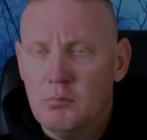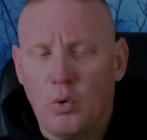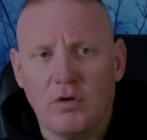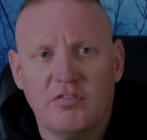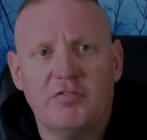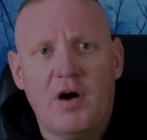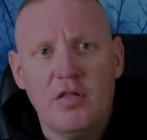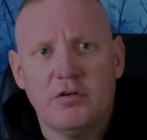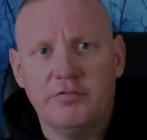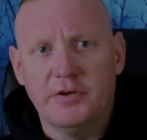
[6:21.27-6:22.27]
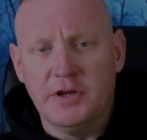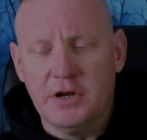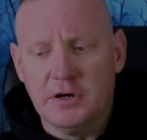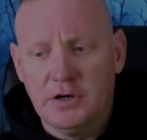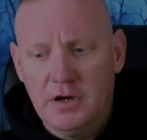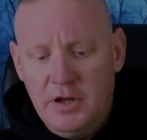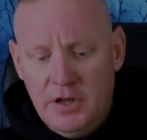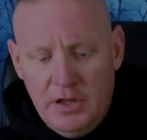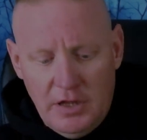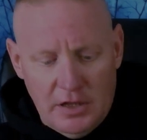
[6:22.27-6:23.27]
of a father figure
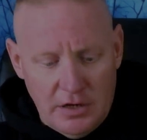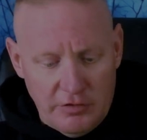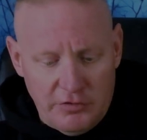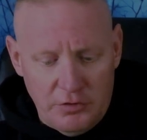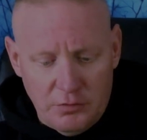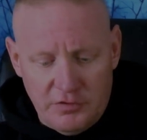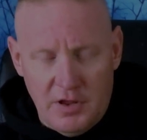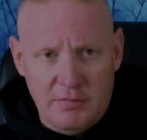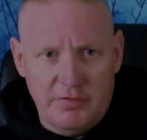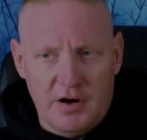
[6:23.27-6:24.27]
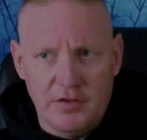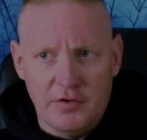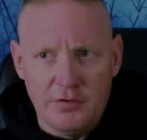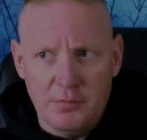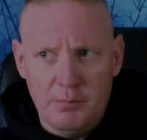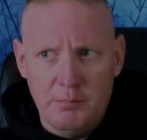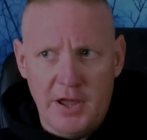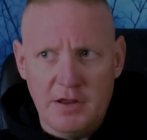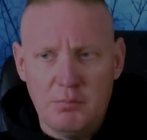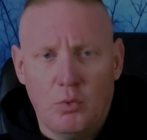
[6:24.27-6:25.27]
in his 2 stepfathers
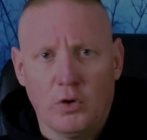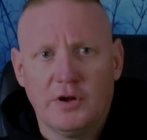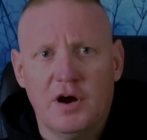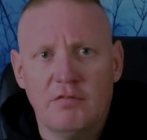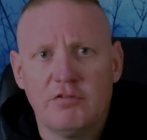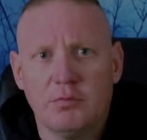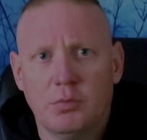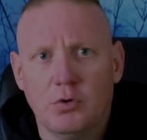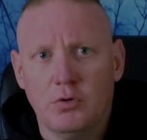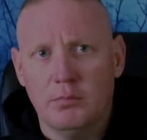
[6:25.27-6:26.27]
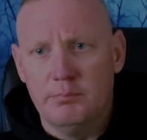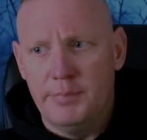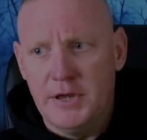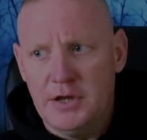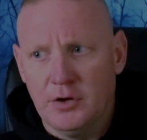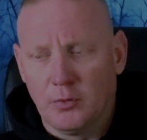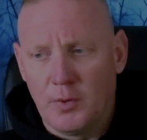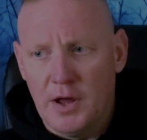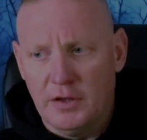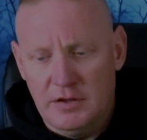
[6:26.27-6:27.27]
made him more comfortable being
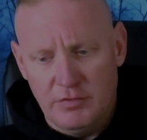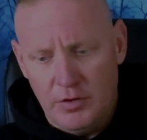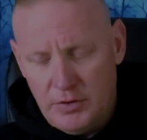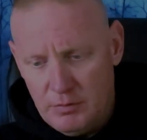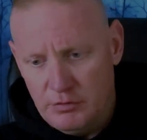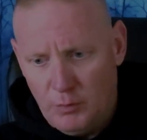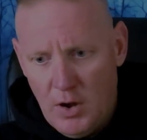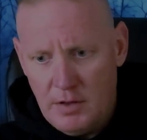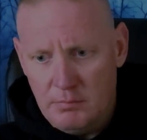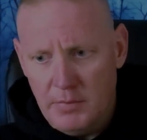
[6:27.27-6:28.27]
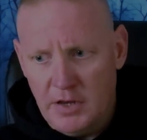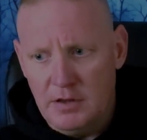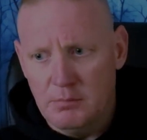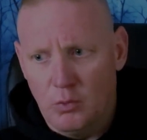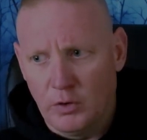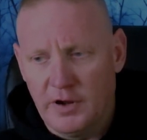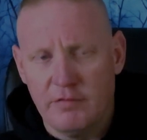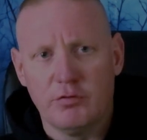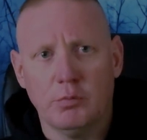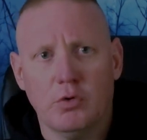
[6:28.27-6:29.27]
around, even though he was white, made him more
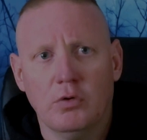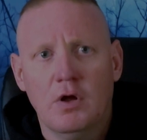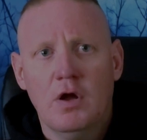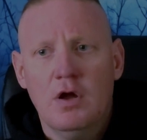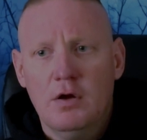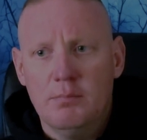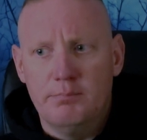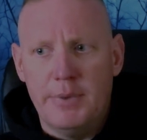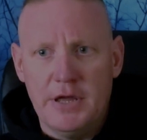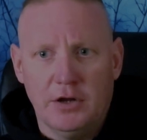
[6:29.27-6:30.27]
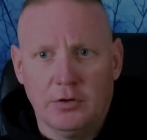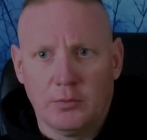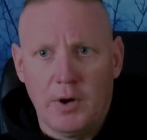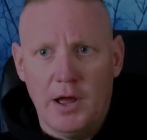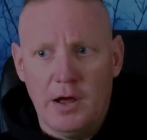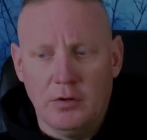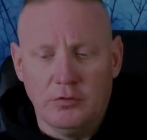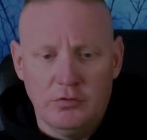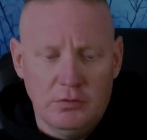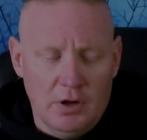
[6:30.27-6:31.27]
comfortable being
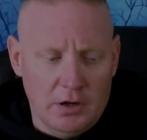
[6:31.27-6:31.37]
around